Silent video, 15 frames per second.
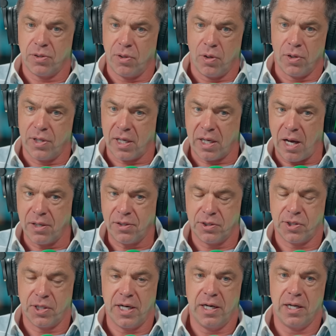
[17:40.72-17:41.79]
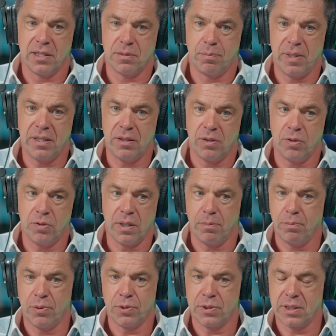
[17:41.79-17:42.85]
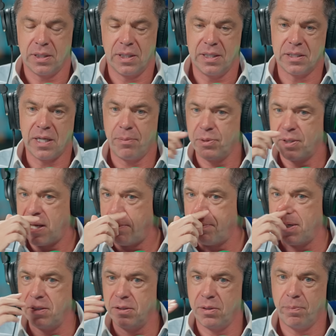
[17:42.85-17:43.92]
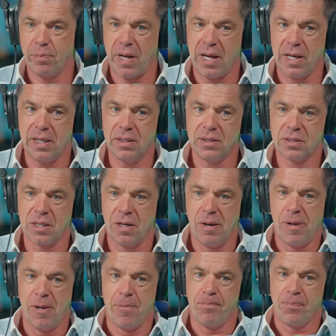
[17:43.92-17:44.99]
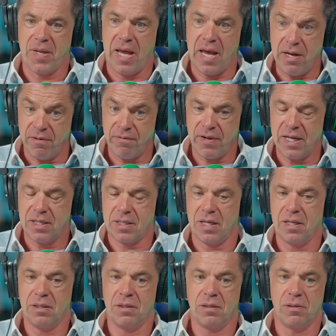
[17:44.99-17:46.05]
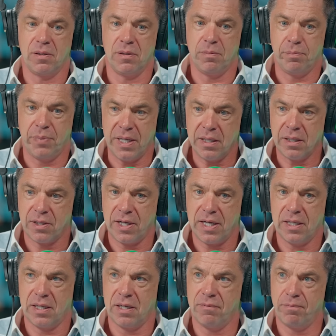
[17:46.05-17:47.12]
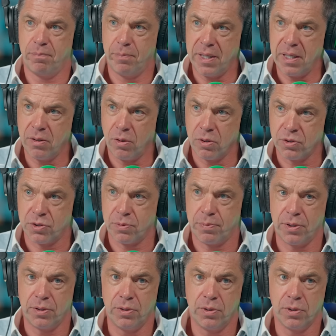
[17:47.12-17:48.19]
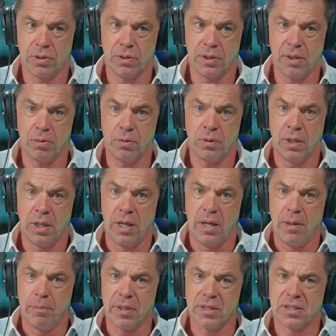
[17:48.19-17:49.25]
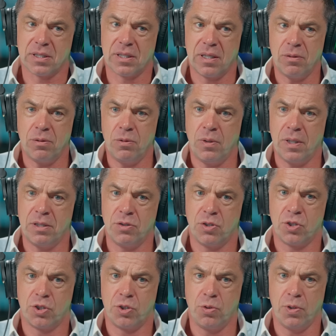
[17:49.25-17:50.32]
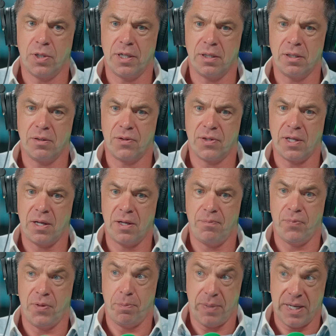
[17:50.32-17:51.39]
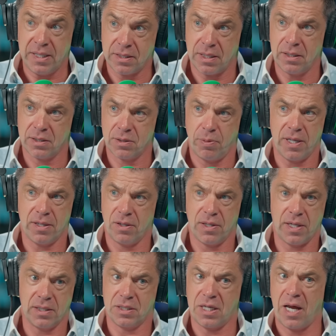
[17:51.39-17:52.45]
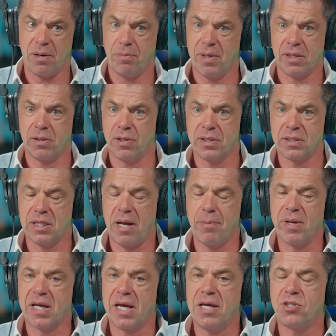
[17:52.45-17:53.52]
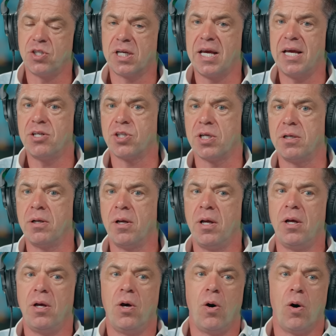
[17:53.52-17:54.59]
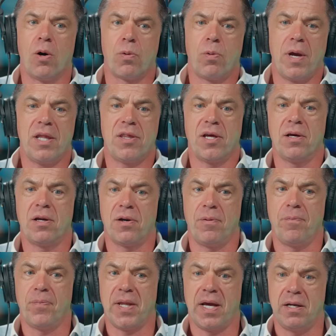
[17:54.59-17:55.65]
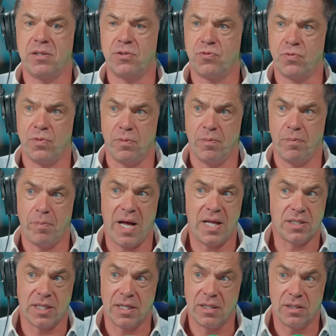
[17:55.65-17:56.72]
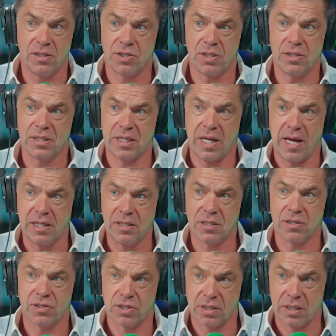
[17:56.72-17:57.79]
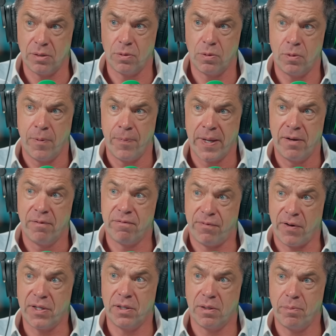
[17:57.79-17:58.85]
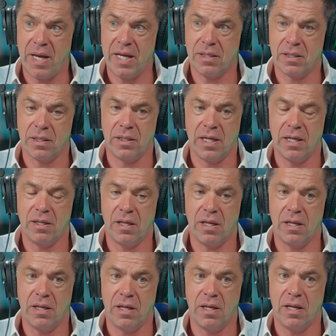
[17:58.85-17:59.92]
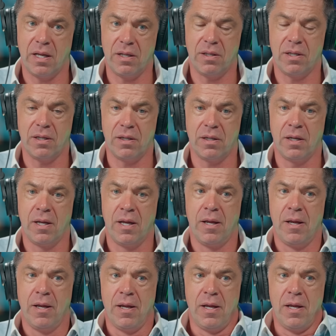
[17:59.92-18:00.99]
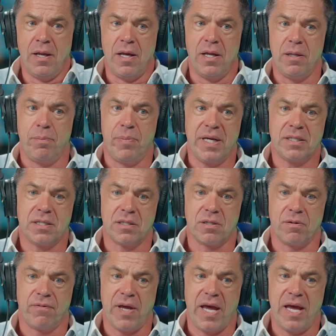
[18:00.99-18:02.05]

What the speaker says: or the country has been good at, both cities, Abu Dhabi and Dubai, is innovating, being creative, being entrepreneurial, but still ensuring that the basics, whether that's Arabic or Islamic education, or whether that is maths, English and science, are still fundamentally at the basis of